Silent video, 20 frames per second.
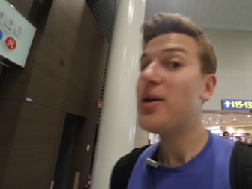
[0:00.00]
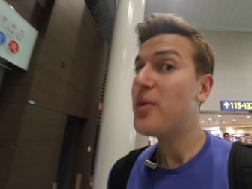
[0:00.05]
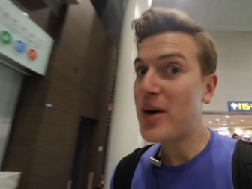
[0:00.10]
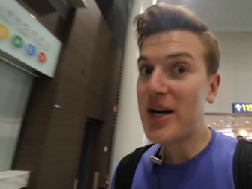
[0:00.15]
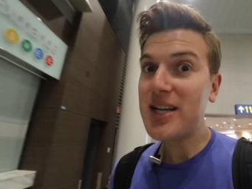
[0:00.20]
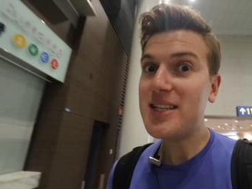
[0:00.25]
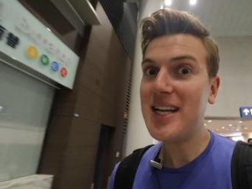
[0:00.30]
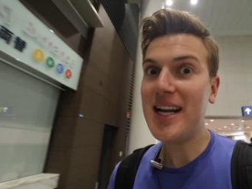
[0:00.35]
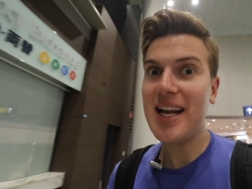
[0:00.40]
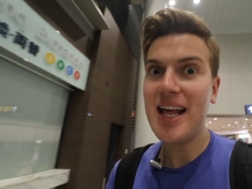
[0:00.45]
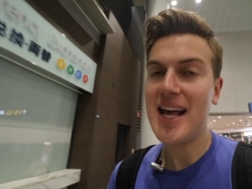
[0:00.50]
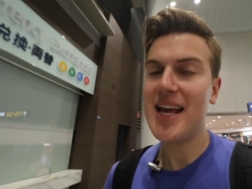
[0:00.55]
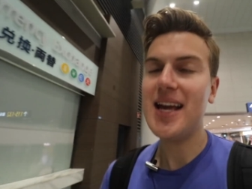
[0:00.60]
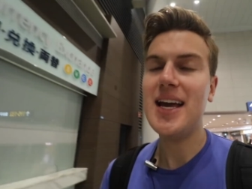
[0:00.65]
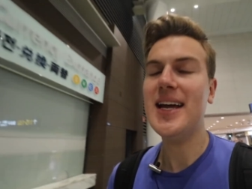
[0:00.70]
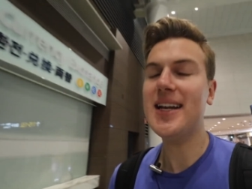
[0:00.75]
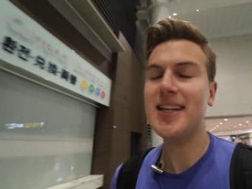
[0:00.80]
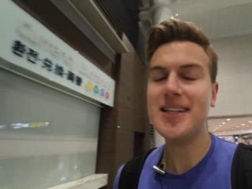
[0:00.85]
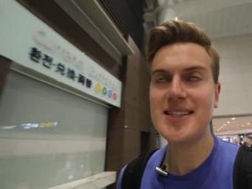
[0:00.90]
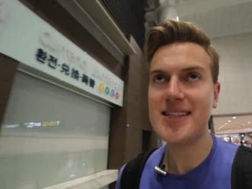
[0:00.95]
where today
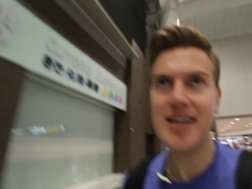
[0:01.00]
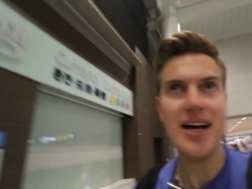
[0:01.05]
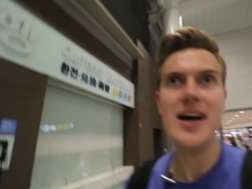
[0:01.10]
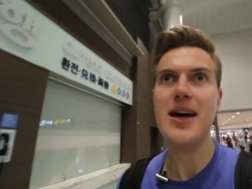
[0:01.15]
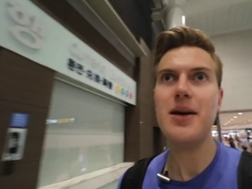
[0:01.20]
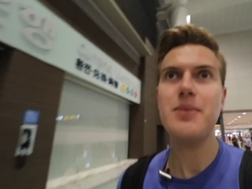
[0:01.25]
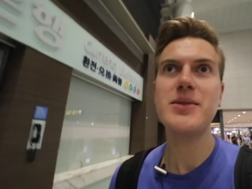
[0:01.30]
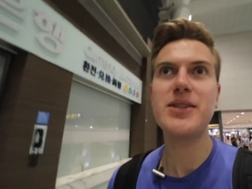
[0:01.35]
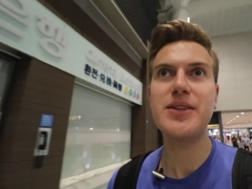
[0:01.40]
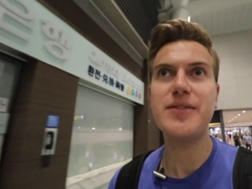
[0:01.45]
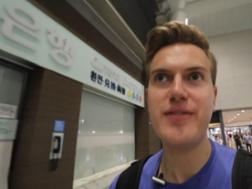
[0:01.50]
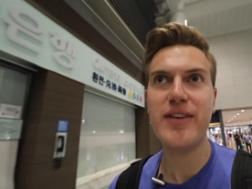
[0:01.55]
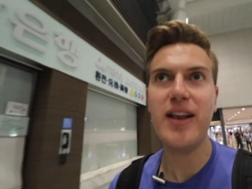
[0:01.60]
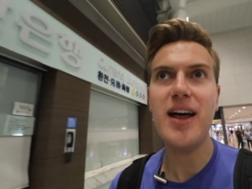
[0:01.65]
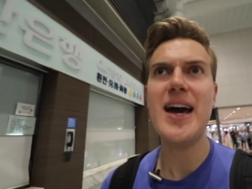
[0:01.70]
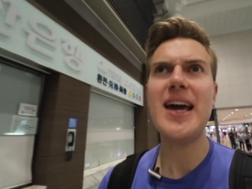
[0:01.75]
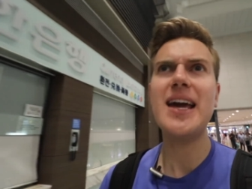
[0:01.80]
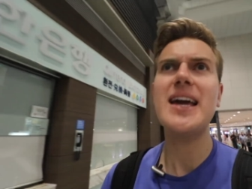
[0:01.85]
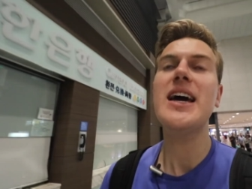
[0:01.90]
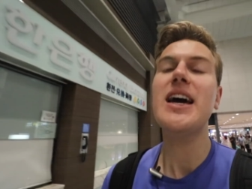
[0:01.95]
it is time to
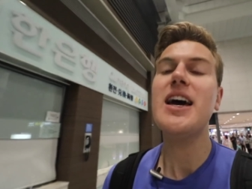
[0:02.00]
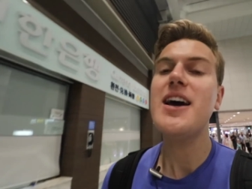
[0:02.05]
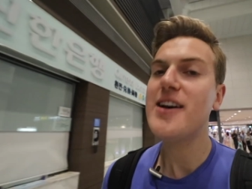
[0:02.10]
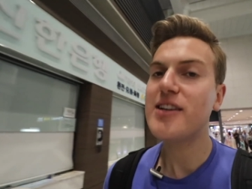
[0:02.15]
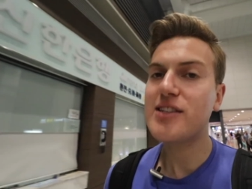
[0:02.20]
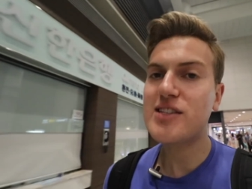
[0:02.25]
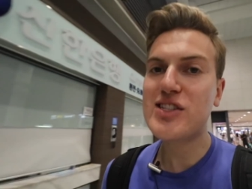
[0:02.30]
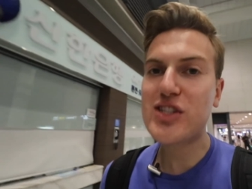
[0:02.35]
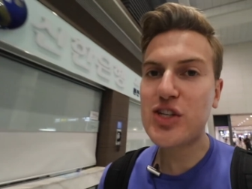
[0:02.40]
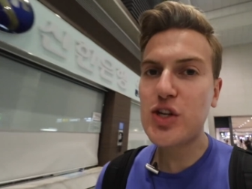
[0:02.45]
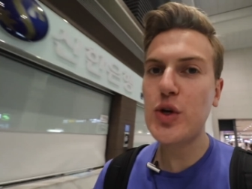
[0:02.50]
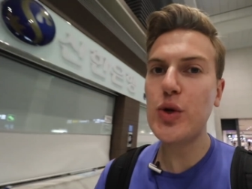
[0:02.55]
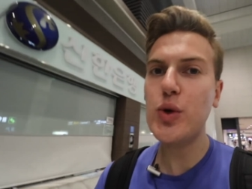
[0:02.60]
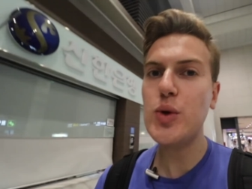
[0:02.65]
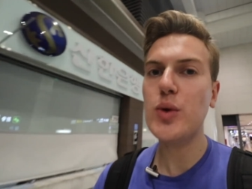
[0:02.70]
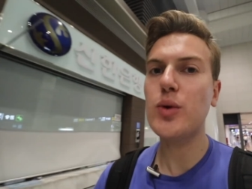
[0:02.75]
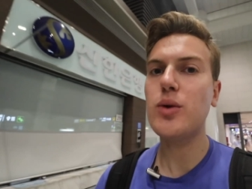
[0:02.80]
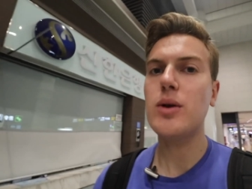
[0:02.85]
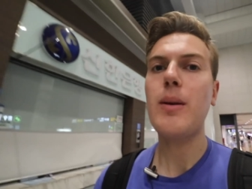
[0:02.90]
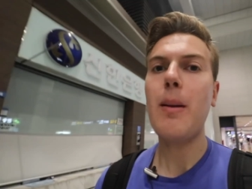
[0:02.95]
fly
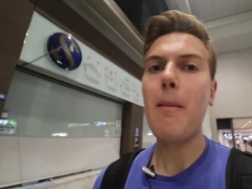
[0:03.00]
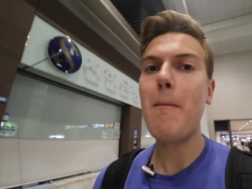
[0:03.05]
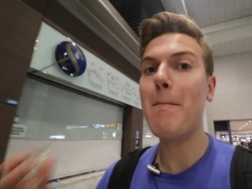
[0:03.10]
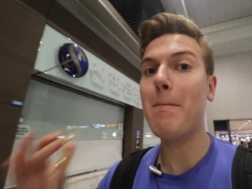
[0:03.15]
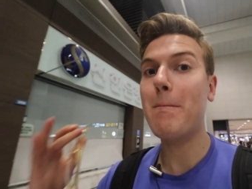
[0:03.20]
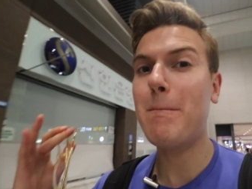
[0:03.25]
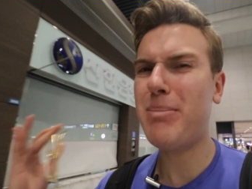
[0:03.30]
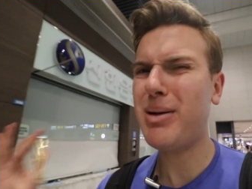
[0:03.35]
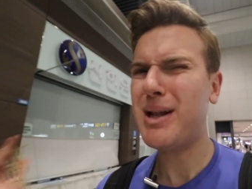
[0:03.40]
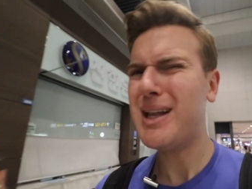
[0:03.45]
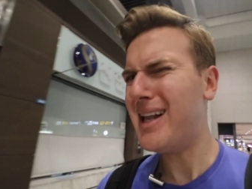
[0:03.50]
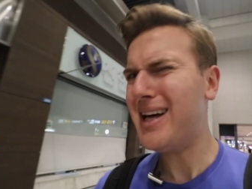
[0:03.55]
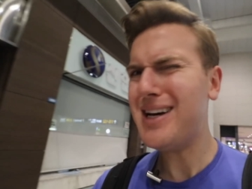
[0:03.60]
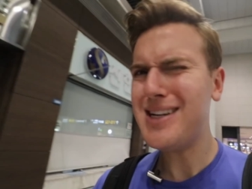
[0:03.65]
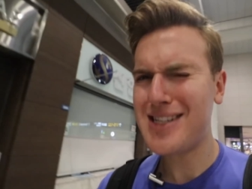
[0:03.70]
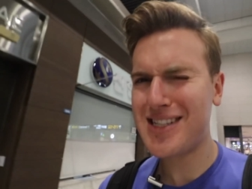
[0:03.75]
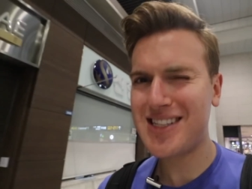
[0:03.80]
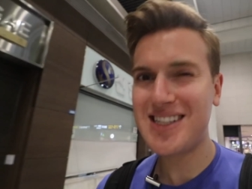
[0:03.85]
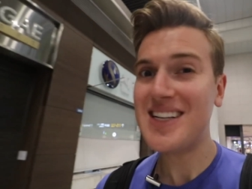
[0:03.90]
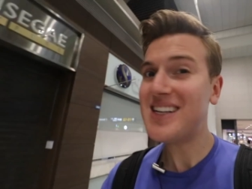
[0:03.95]
Scoot
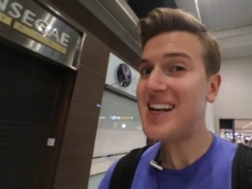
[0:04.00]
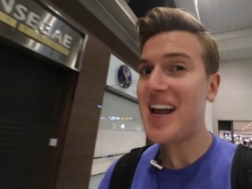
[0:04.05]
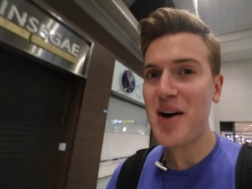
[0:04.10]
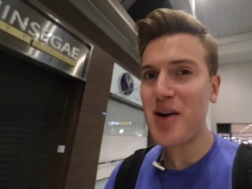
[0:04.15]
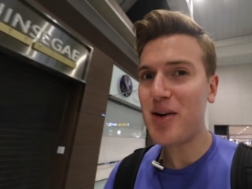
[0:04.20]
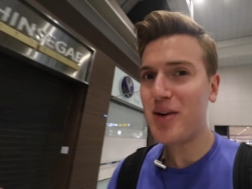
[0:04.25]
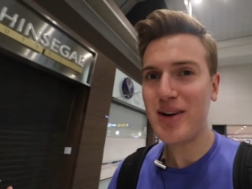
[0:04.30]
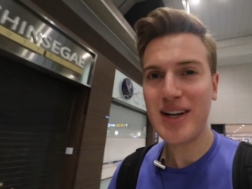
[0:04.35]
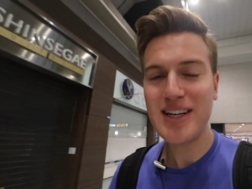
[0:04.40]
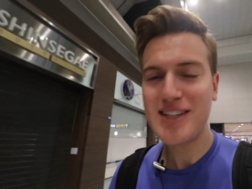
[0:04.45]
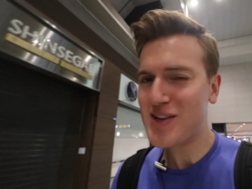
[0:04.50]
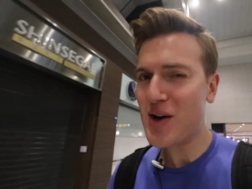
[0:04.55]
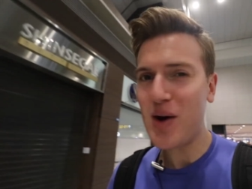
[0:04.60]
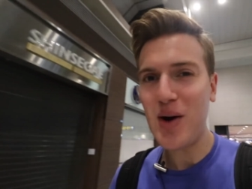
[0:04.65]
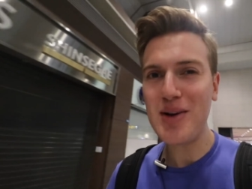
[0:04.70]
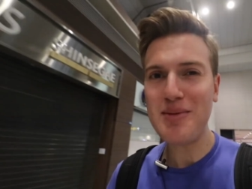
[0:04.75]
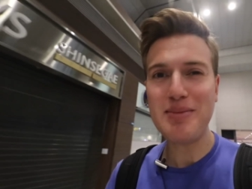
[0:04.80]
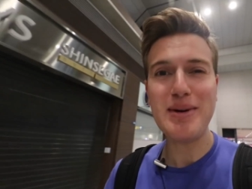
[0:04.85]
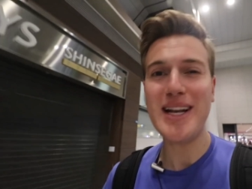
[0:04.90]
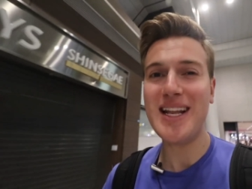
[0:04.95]
Plus now it's
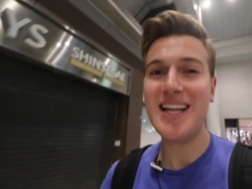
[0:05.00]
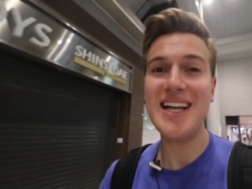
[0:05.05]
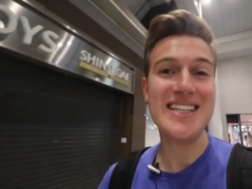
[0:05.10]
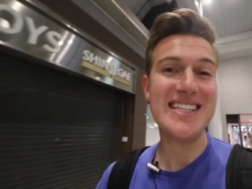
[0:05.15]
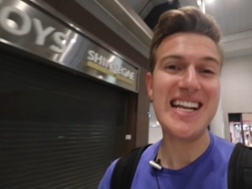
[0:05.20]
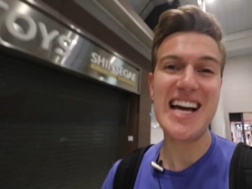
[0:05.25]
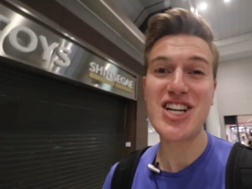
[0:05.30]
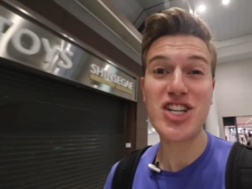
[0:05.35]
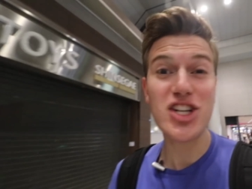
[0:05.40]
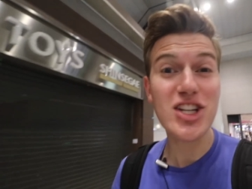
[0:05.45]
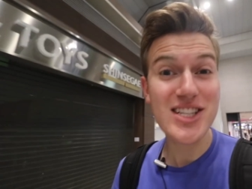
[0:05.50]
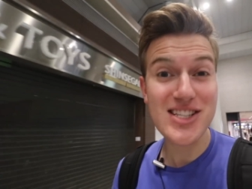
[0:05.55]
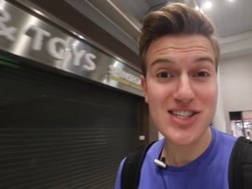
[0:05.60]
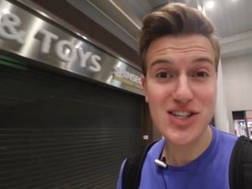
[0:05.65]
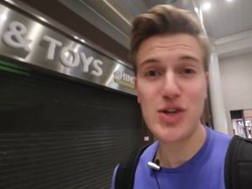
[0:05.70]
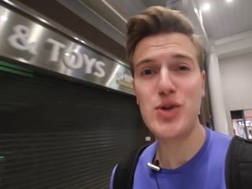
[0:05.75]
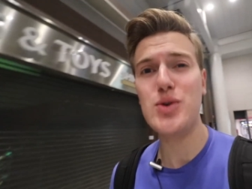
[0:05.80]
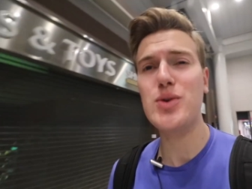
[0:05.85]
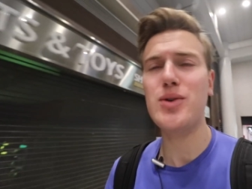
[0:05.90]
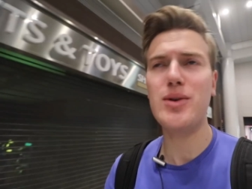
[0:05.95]
called, but it's actually
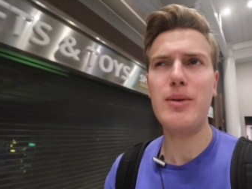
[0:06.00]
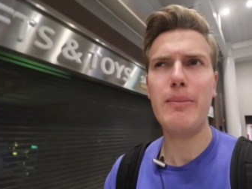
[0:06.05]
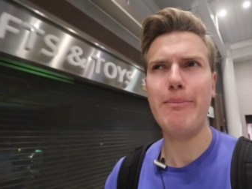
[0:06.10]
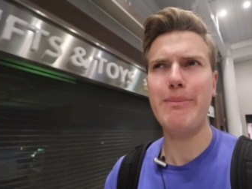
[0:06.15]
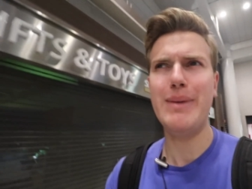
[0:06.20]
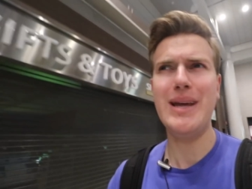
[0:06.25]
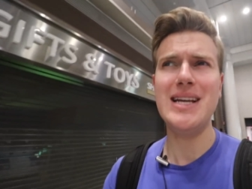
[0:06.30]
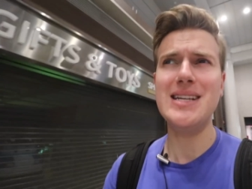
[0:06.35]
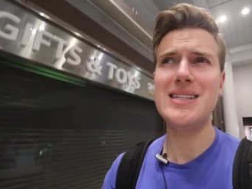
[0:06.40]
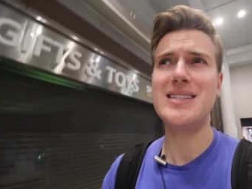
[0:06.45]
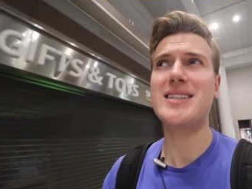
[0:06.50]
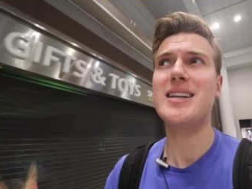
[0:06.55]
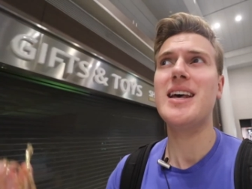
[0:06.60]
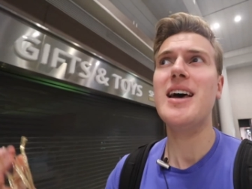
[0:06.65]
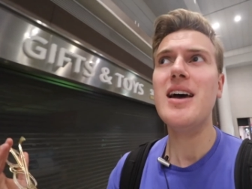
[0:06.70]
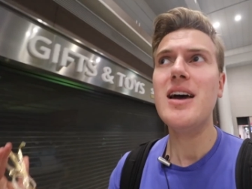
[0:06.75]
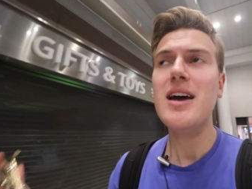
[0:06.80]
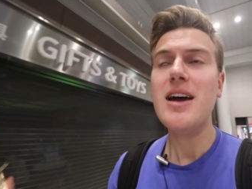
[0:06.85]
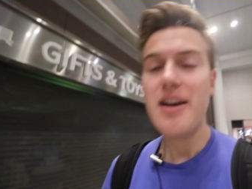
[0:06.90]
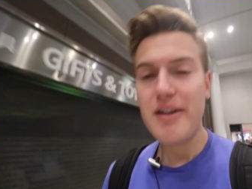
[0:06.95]
Scoot Biz,
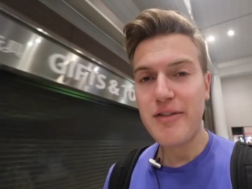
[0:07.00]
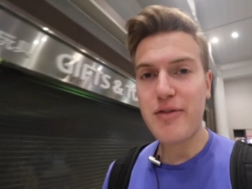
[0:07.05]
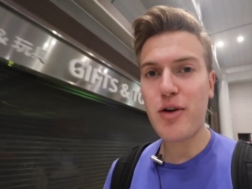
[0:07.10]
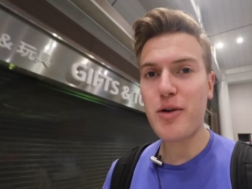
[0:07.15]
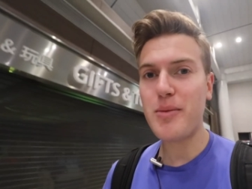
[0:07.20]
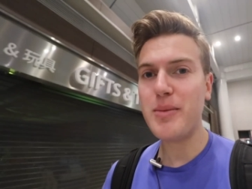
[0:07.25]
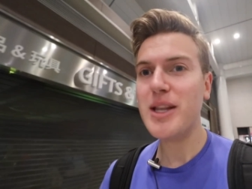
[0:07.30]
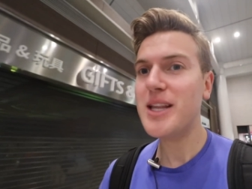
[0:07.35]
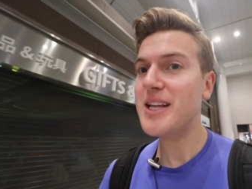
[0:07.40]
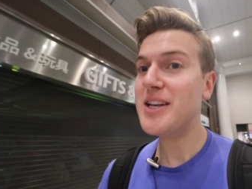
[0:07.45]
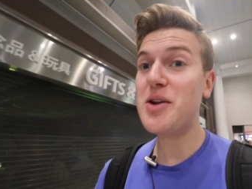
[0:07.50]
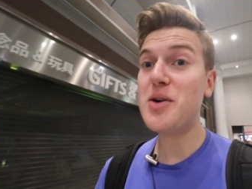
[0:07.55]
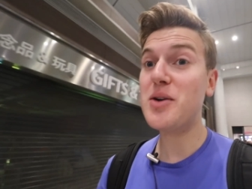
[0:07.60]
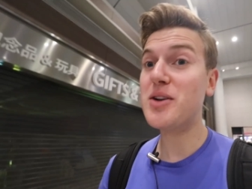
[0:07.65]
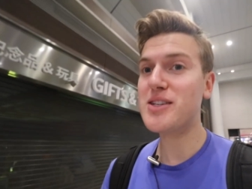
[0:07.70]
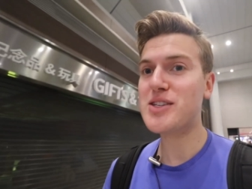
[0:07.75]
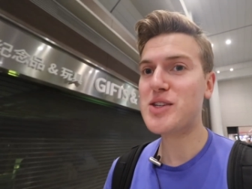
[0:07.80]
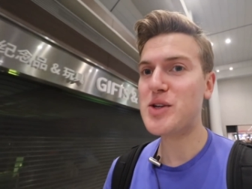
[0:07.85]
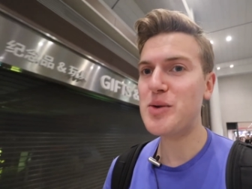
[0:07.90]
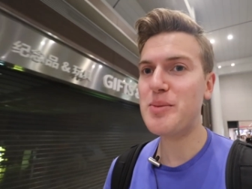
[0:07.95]
formerly
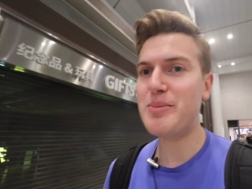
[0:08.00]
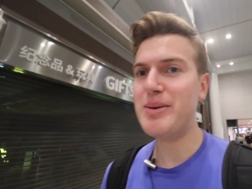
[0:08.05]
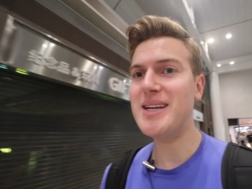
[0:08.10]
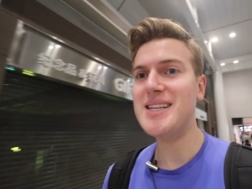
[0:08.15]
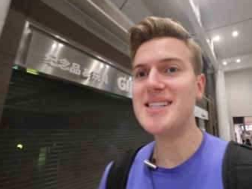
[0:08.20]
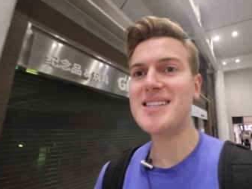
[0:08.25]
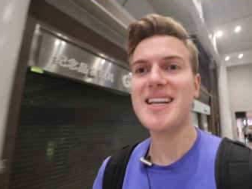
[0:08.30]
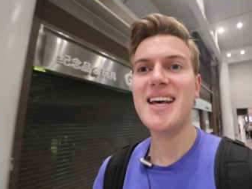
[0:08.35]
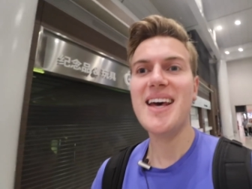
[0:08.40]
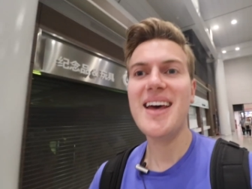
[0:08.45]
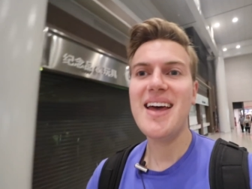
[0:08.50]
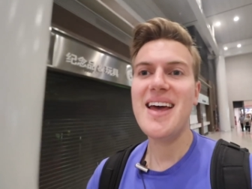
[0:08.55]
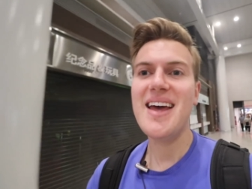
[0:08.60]
known as Scoot Biz,